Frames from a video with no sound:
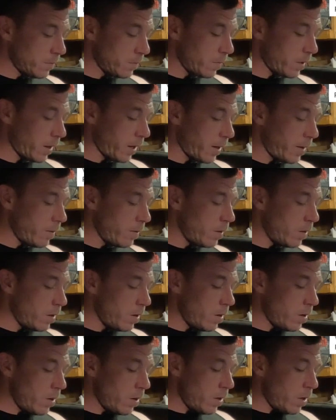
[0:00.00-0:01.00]
Okay,
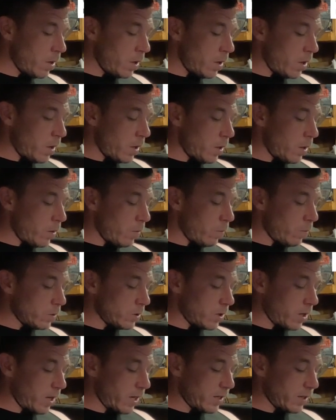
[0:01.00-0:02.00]
we'll
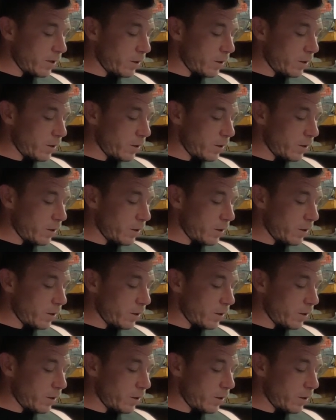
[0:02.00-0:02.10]
select